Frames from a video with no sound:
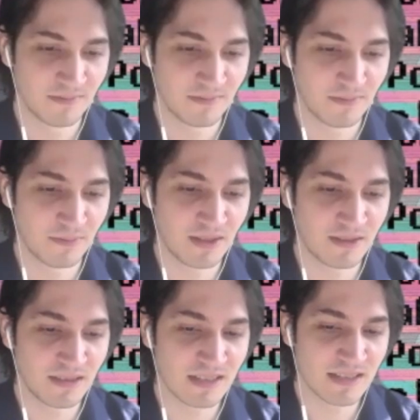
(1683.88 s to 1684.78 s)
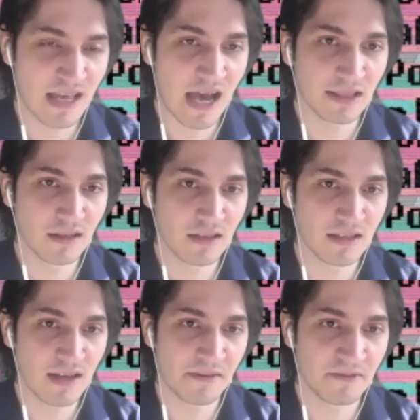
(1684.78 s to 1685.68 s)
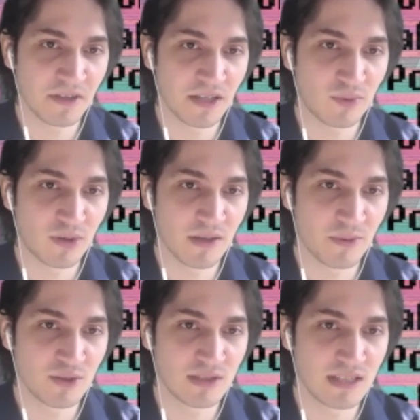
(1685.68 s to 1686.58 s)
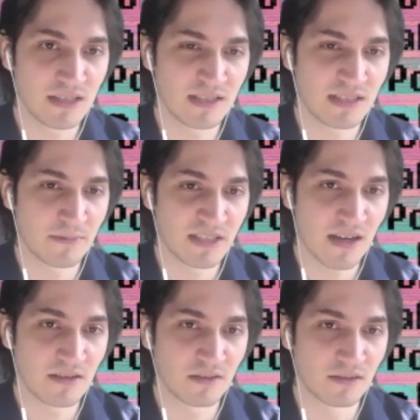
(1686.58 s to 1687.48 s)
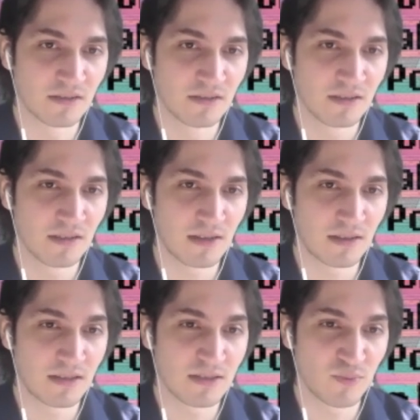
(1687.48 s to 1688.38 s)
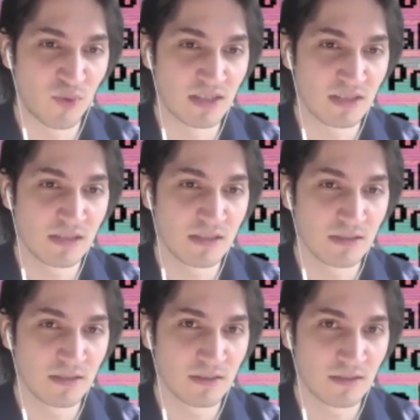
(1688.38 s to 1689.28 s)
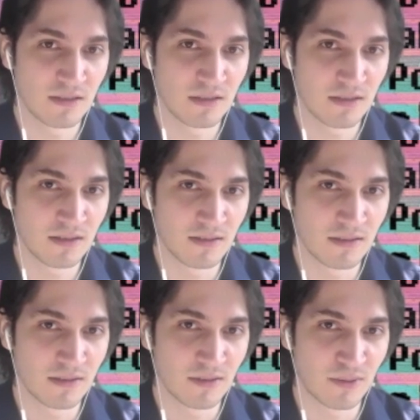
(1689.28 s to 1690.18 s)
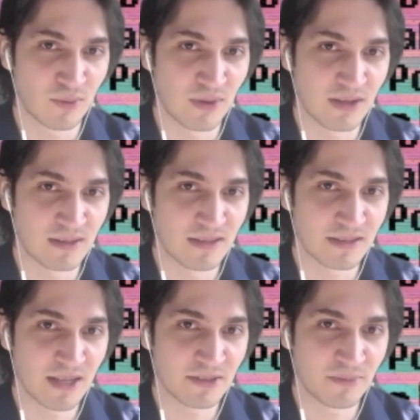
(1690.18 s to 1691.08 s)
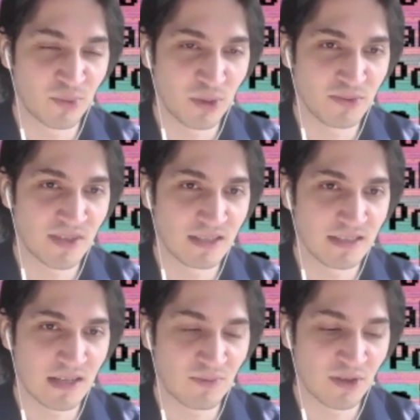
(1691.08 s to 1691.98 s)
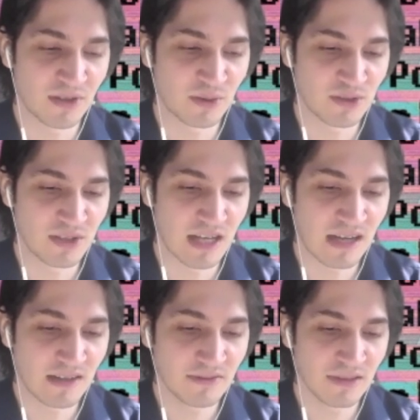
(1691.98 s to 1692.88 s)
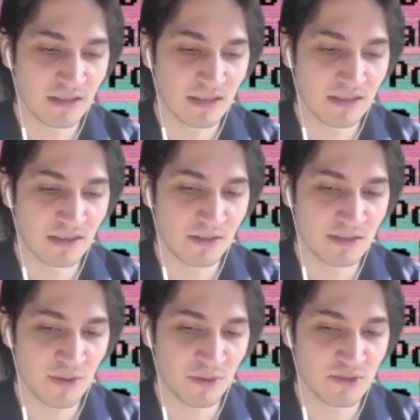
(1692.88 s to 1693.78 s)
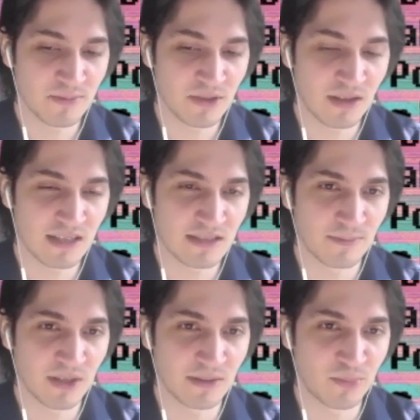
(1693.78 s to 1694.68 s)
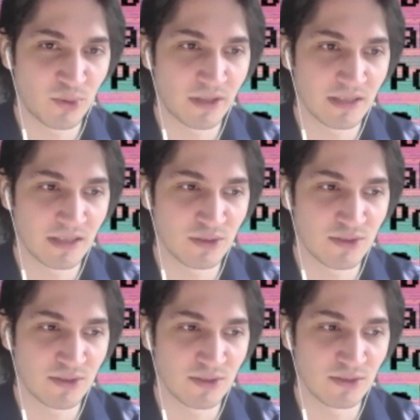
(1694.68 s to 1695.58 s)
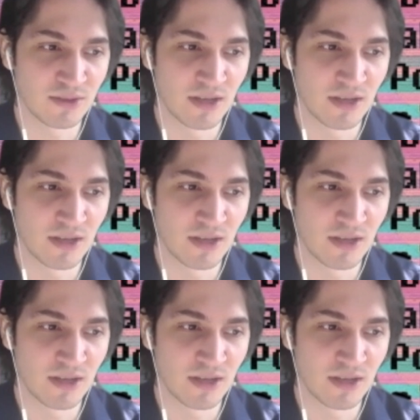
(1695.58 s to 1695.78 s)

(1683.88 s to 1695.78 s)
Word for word: But sadly, I think we're going to see the same cycle at least once with another bull run that we're going to have. And there's going to be lots of money pouring into